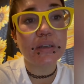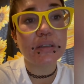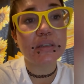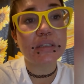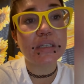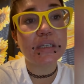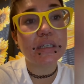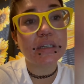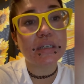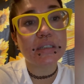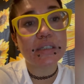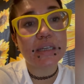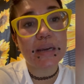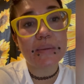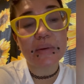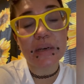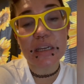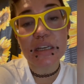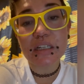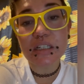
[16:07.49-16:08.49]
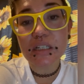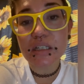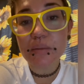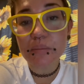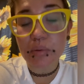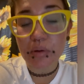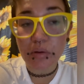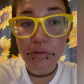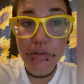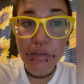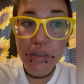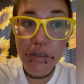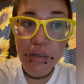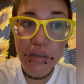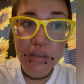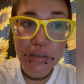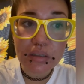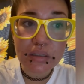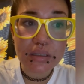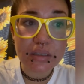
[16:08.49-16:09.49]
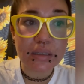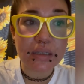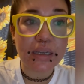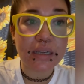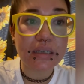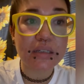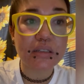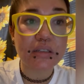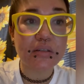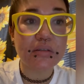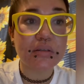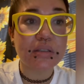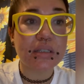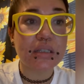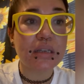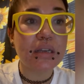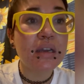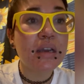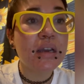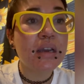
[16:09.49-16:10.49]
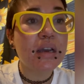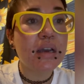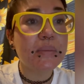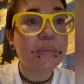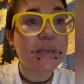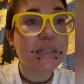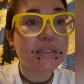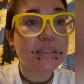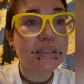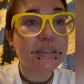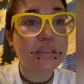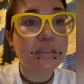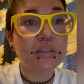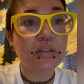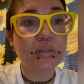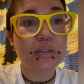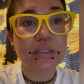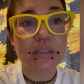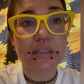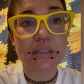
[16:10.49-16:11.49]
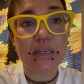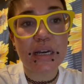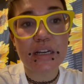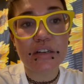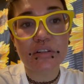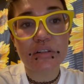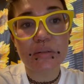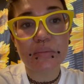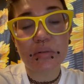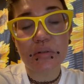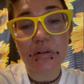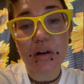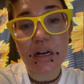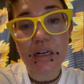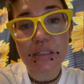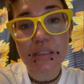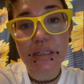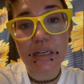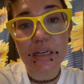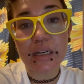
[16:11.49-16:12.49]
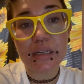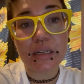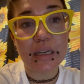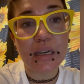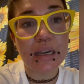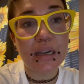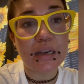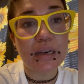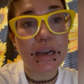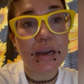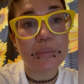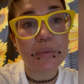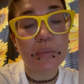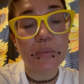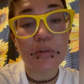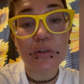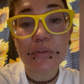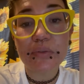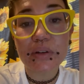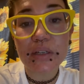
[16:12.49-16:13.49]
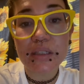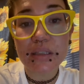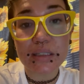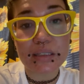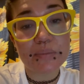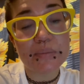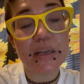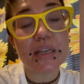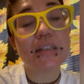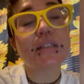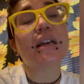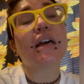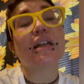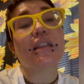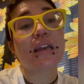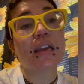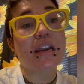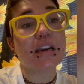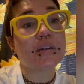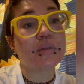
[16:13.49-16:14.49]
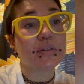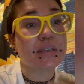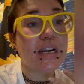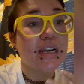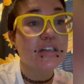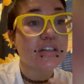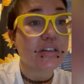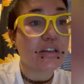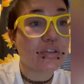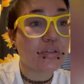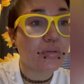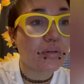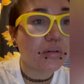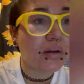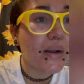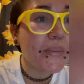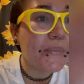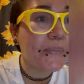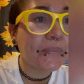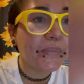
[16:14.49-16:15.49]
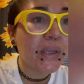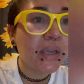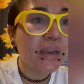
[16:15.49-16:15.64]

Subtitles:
decontamination protocols, they induce emesis, so this is hydrogen peroxide, and apomorphine, this makes animals actually throw up,